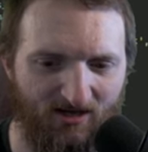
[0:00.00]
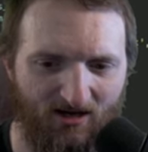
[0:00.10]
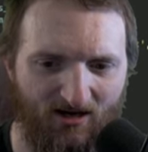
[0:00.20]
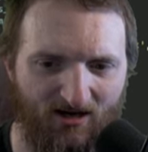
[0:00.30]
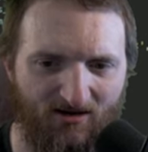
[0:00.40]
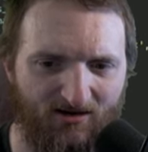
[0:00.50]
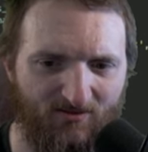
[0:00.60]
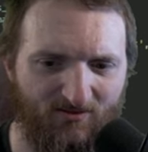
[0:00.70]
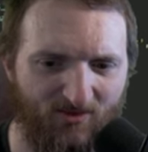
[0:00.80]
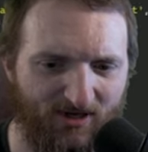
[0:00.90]

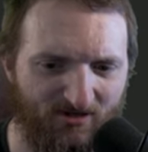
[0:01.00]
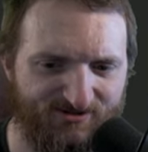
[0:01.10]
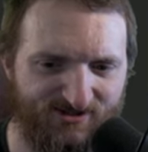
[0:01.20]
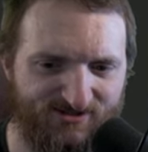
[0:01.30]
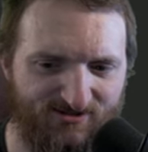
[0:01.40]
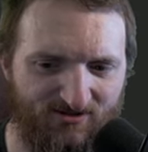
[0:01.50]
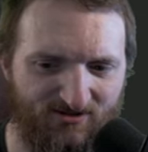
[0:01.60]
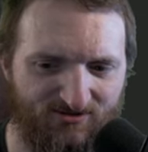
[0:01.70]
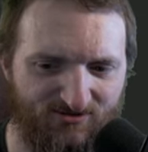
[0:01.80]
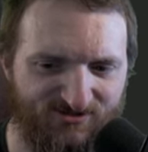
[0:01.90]
Um, what else is there?
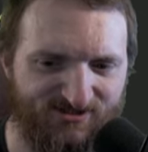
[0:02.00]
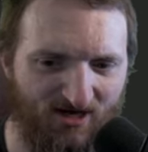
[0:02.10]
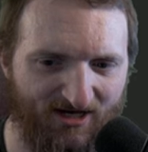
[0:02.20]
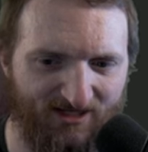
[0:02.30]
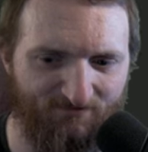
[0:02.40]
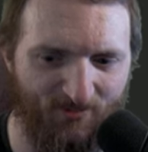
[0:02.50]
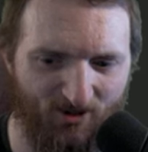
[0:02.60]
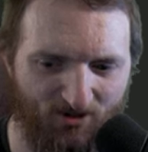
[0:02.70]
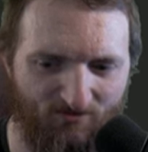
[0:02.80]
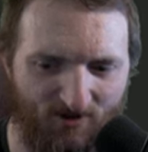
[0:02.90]
There's Sonic Boom.